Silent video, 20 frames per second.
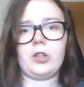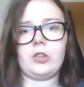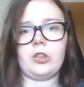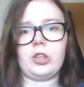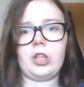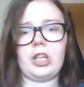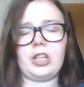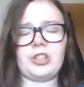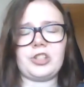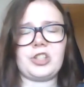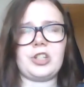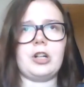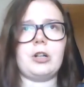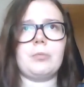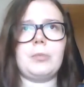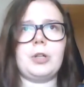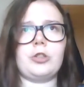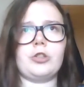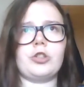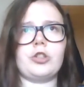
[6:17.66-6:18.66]
things are
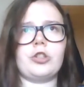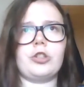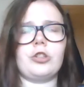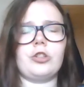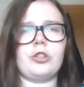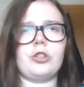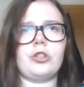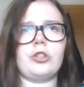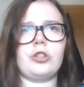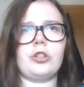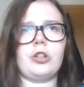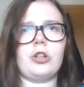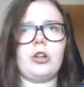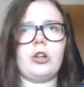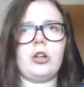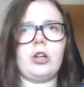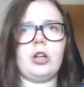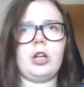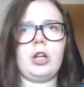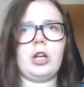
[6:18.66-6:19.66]
mentioned
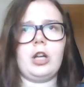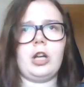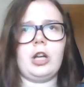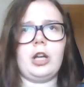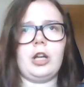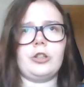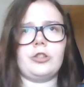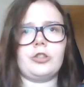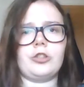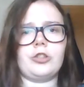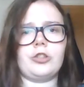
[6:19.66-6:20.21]
at